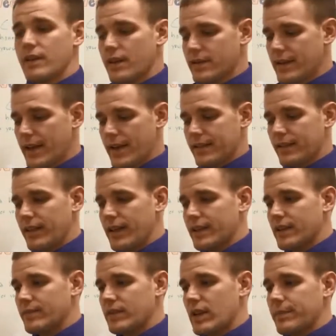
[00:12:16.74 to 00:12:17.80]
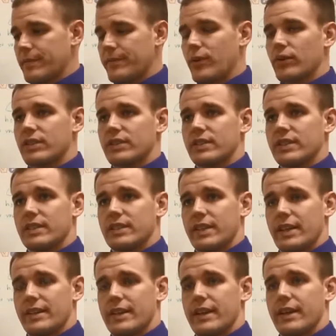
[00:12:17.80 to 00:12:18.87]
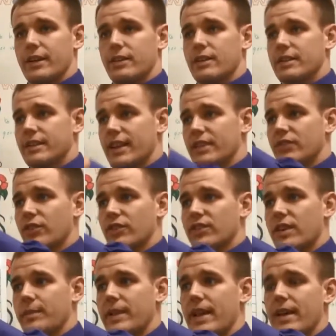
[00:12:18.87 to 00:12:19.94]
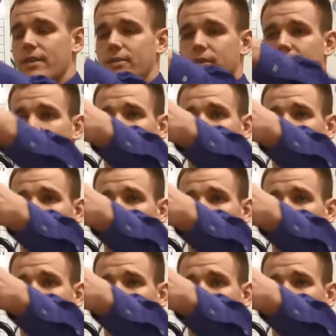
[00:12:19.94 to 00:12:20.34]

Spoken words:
And then light comes up, it focuses into here, then it starts coming out.